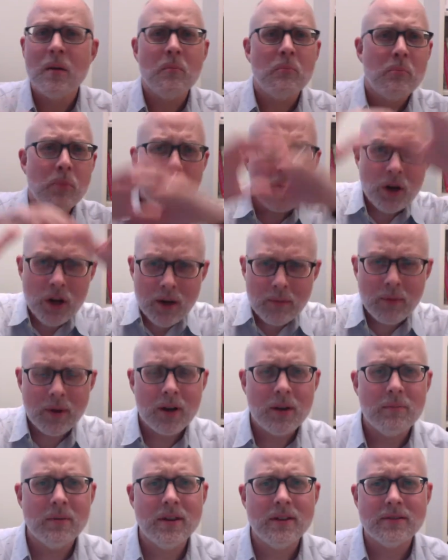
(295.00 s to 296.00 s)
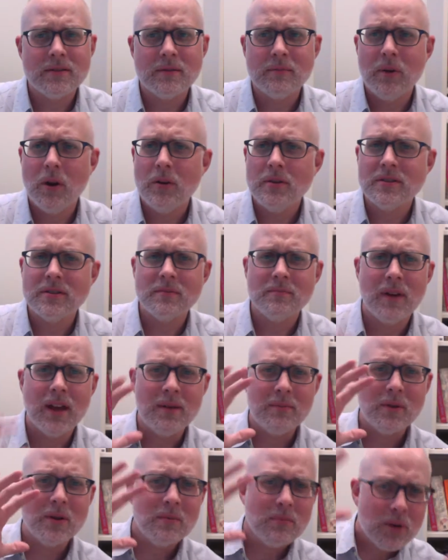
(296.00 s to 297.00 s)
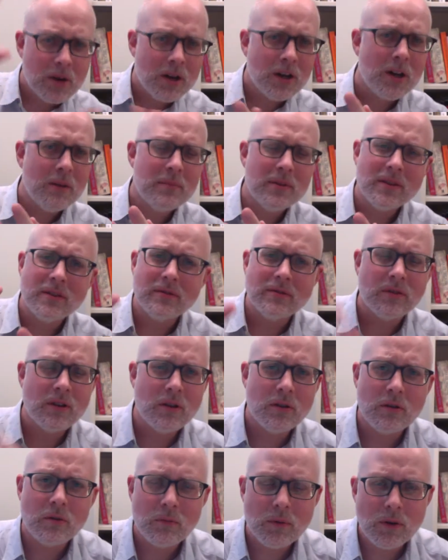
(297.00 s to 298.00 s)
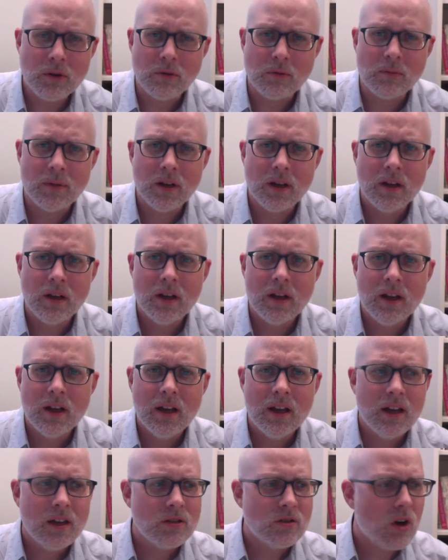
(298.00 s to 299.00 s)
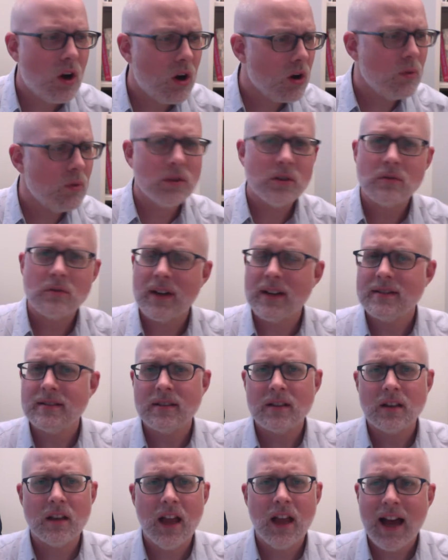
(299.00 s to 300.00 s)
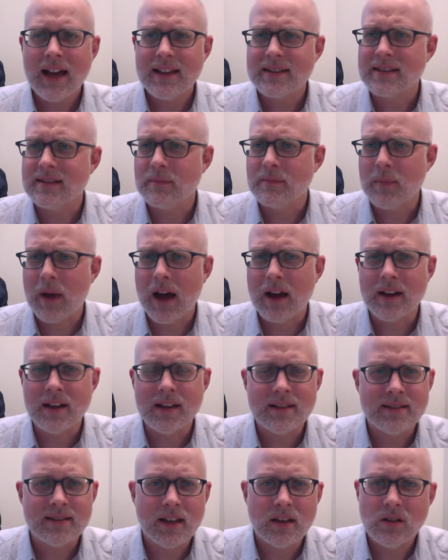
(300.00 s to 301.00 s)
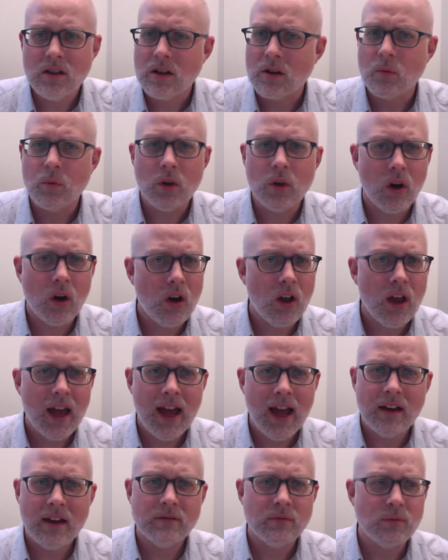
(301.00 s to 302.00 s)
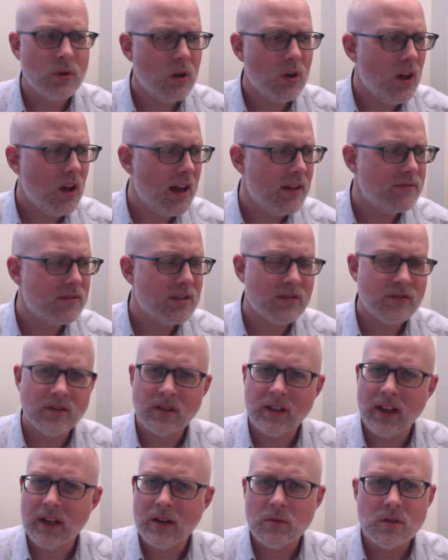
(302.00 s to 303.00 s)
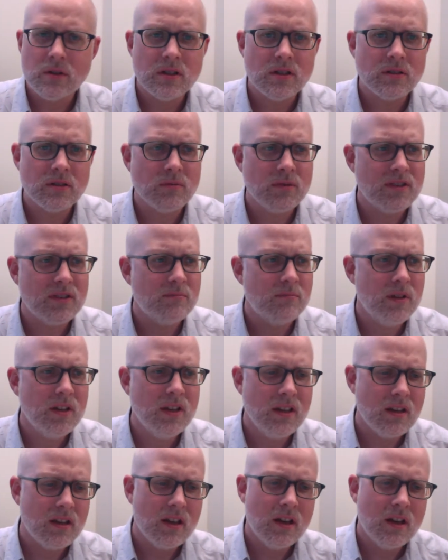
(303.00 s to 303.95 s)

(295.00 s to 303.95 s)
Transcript: put it up on a piece of poster paper, and put it up at the front of the room. talk with the rest of the class about it and say, look, we all have different languages we speak,